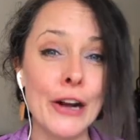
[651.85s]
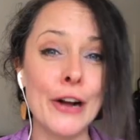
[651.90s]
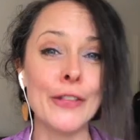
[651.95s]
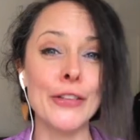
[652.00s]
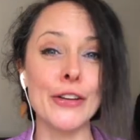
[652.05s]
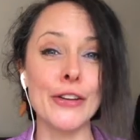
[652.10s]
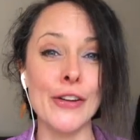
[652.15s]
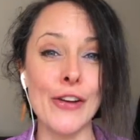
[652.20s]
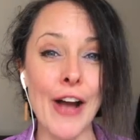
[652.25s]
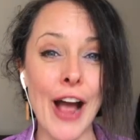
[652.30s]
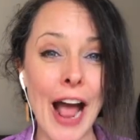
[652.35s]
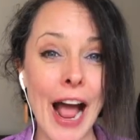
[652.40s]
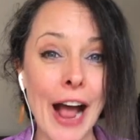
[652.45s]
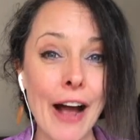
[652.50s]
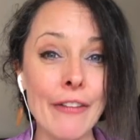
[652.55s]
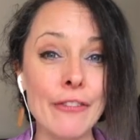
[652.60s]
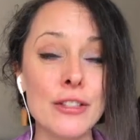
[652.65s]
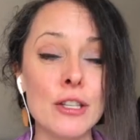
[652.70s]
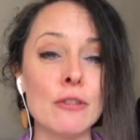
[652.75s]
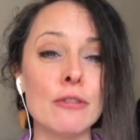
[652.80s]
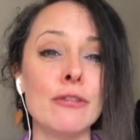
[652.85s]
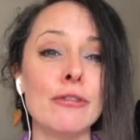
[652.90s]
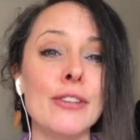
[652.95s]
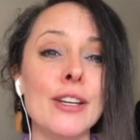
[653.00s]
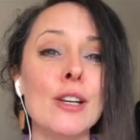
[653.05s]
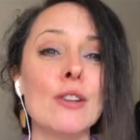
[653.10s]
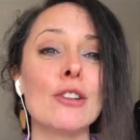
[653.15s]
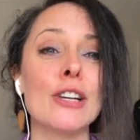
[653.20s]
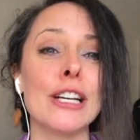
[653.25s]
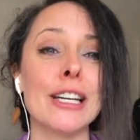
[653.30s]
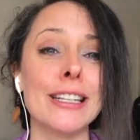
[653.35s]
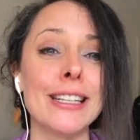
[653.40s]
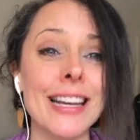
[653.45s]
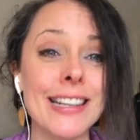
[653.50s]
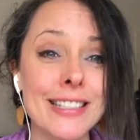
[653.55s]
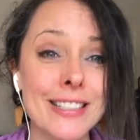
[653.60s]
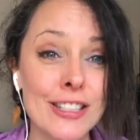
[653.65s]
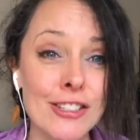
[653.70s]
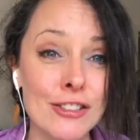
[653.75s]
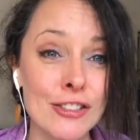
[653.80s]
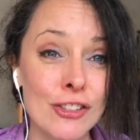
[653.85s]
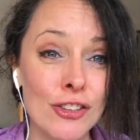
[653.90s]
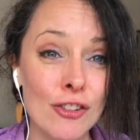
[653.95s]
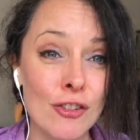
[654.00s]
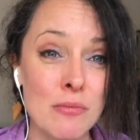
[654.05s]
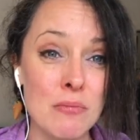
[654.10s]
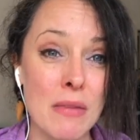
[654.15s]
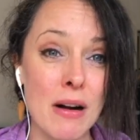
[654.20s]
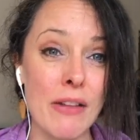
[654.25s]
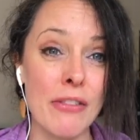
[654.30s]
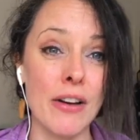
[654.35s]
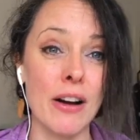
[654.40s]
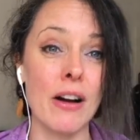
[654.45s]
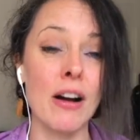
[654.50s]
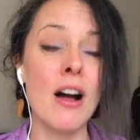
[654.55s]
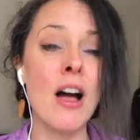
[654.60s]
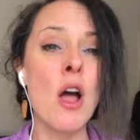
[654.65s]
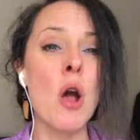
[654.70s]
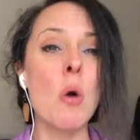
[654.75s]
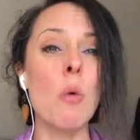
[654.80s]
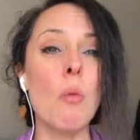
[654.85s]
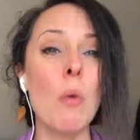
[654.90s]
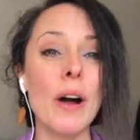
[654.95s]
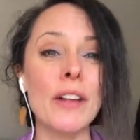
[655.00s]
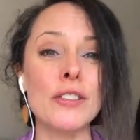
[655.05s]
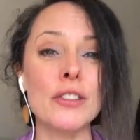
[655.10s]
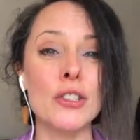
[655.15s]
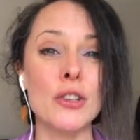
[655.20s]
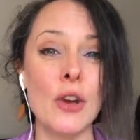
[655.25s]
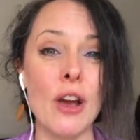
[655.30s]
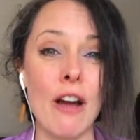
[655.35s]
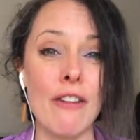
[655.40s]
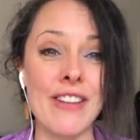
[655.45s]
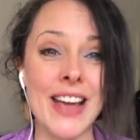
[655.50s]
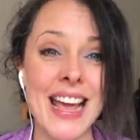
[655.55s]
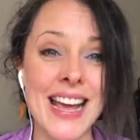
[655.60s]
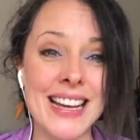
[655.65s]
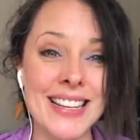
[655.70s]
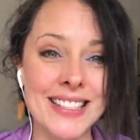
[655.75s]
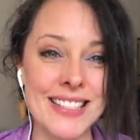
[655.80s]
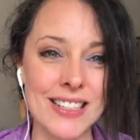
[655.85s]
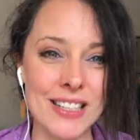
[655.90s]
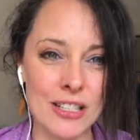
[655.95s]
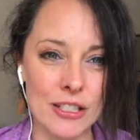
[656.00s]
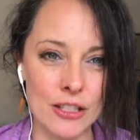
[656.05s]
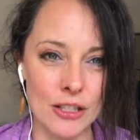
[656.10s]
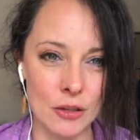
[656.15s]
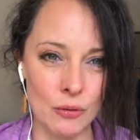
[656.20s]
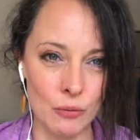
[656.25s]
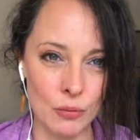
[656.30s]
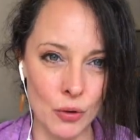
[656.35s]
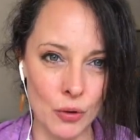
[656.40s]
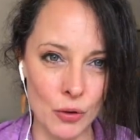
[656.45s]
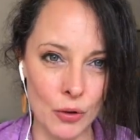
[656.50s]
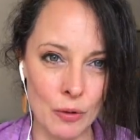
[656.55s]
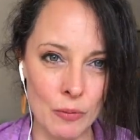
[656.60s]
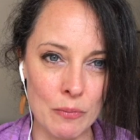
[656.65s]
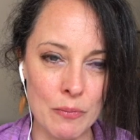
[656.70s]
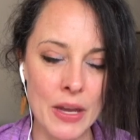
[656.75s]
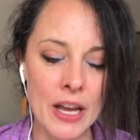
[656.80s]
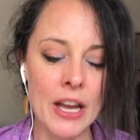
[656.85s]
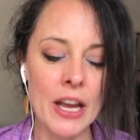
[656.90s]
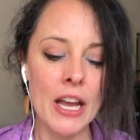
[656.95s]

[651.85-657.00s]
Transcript: that you have to feel connected to your mother once you have exited the womb,